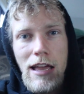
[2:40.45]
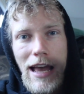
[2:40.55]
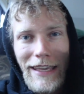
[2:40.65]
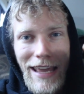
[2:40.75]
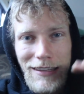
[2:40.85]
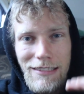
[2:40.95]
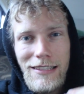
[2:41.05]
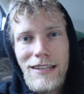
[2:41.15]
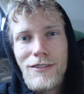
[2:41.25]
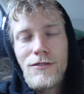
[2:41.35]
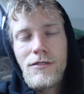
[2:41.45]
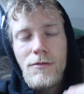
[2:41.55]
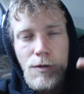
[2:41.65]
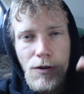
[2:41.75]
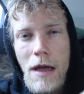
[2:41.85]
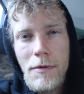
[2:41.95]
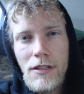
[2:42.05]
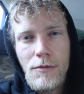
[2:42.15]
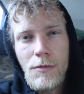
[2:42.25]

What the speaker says: I can't see that you're subscribing to